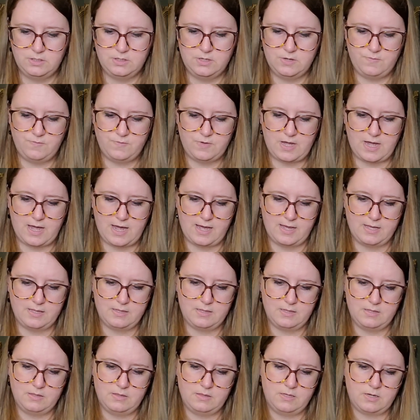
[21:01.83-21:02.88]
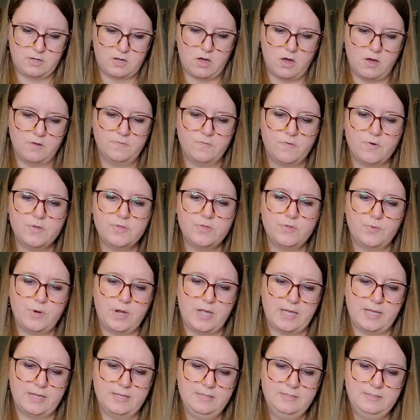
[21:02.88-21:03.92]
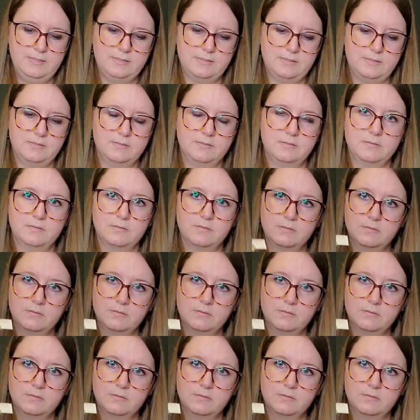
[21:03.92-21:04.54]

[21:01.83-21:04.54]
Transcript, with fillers: you've got the called for threads